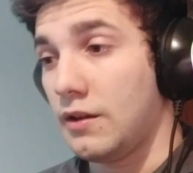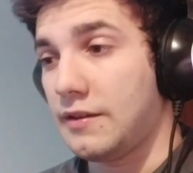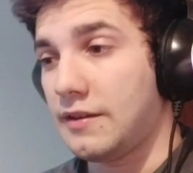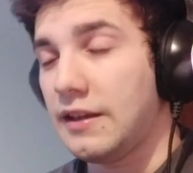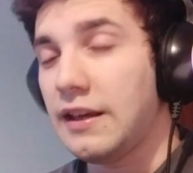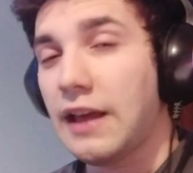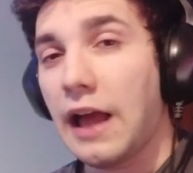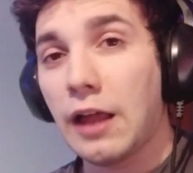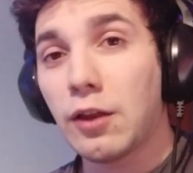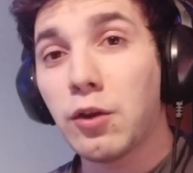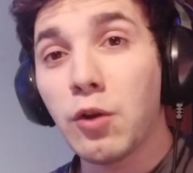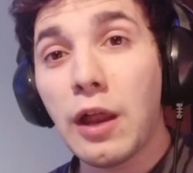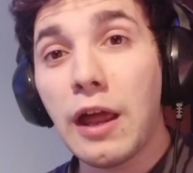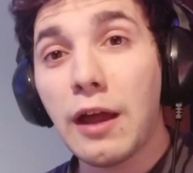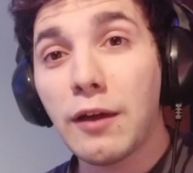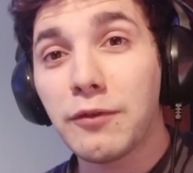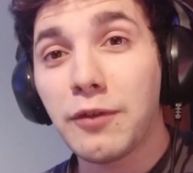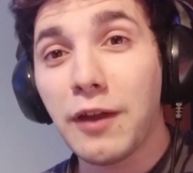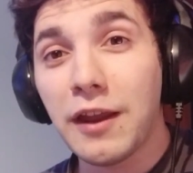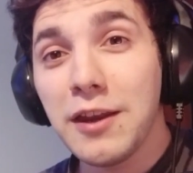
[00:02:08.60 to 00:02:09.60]
See, I don't
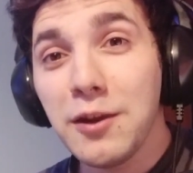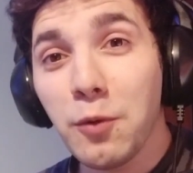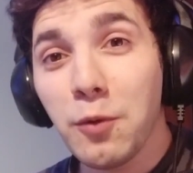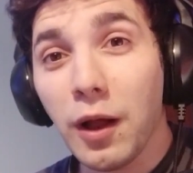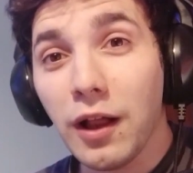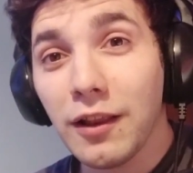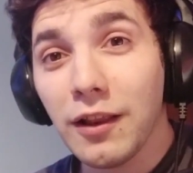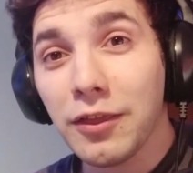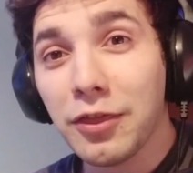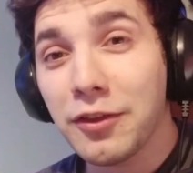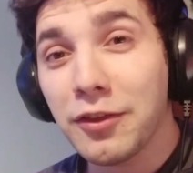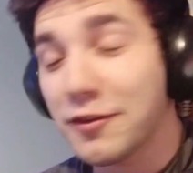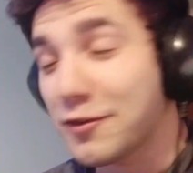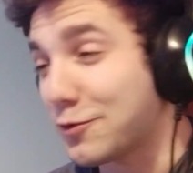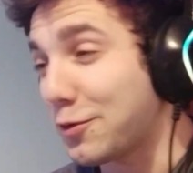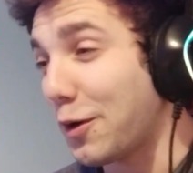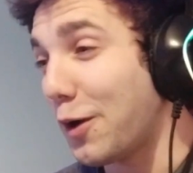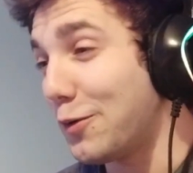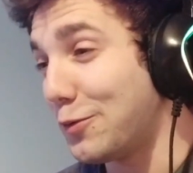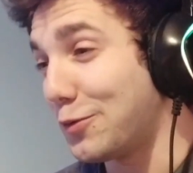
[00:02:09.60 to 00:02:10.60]
have any wealth,
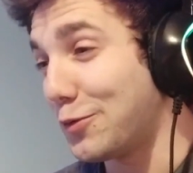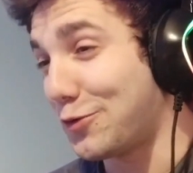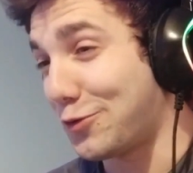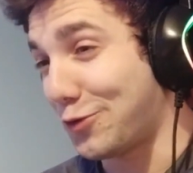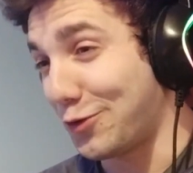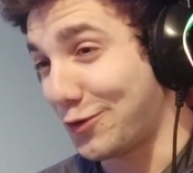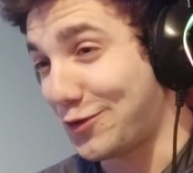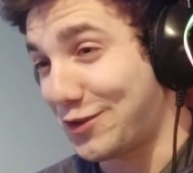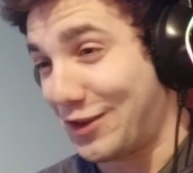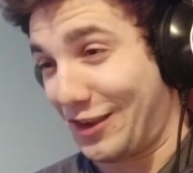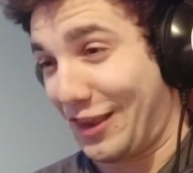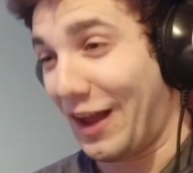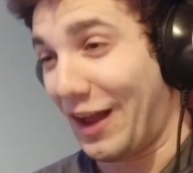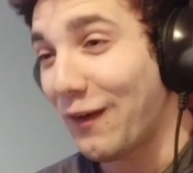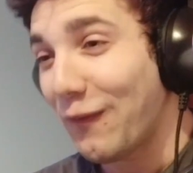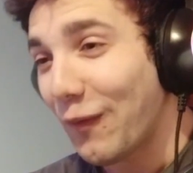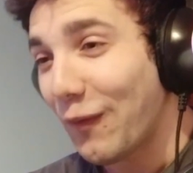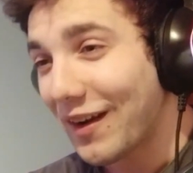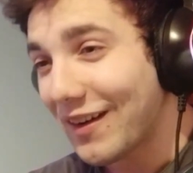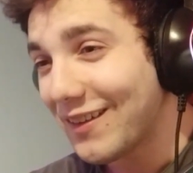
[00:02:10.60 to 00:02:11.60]
so I will choose that
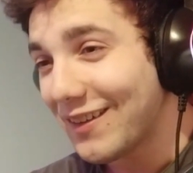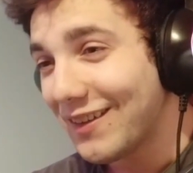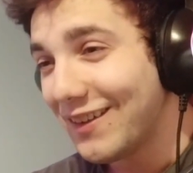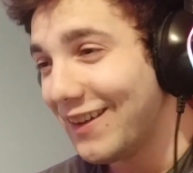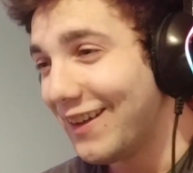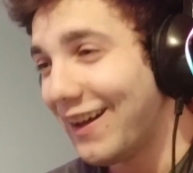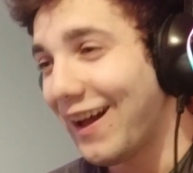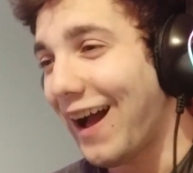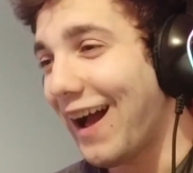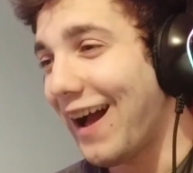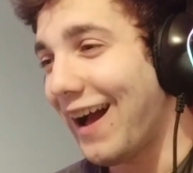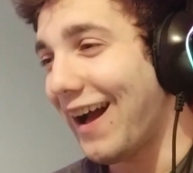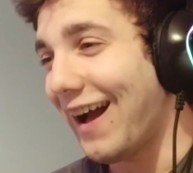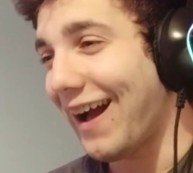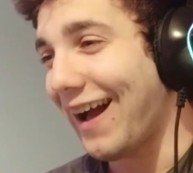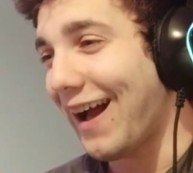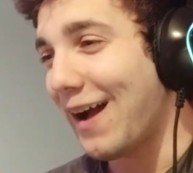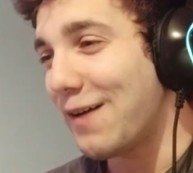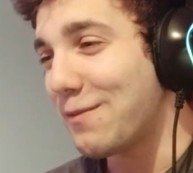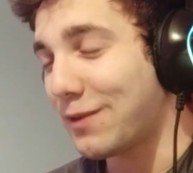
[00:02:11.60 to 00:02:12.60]
one.
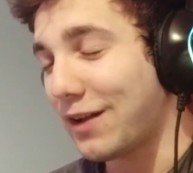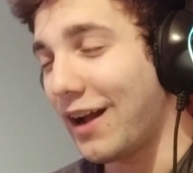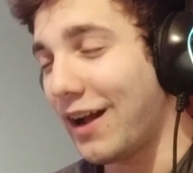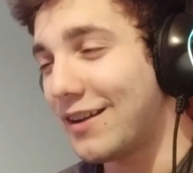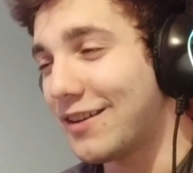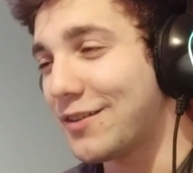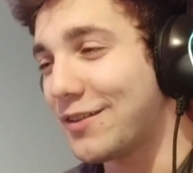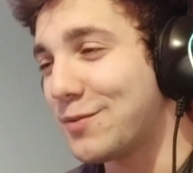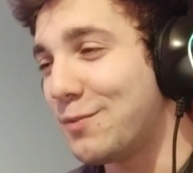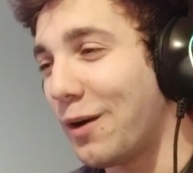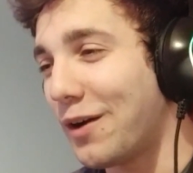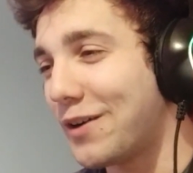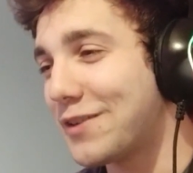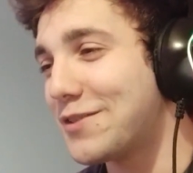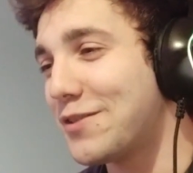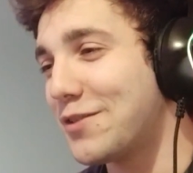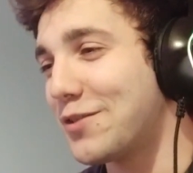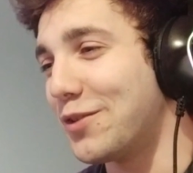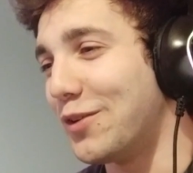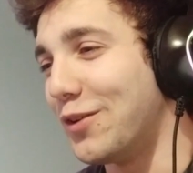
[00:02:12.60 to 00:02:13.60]
I I'm kind of
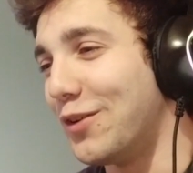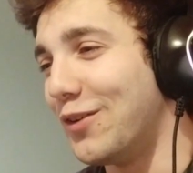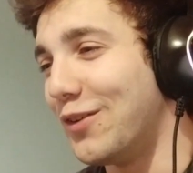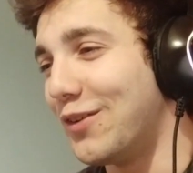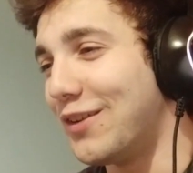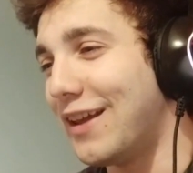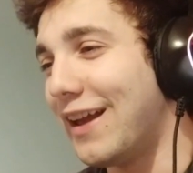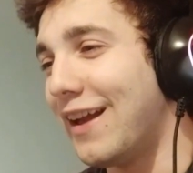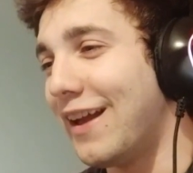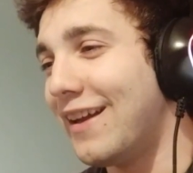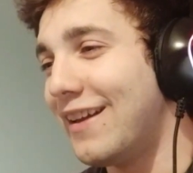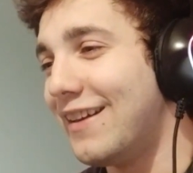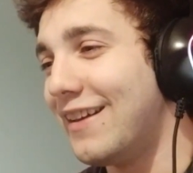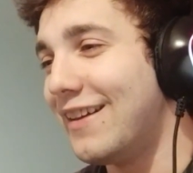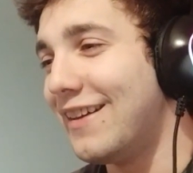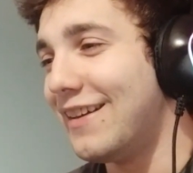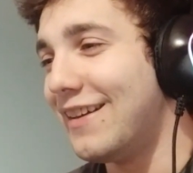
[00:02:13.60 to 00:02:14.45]
smart, so yeah.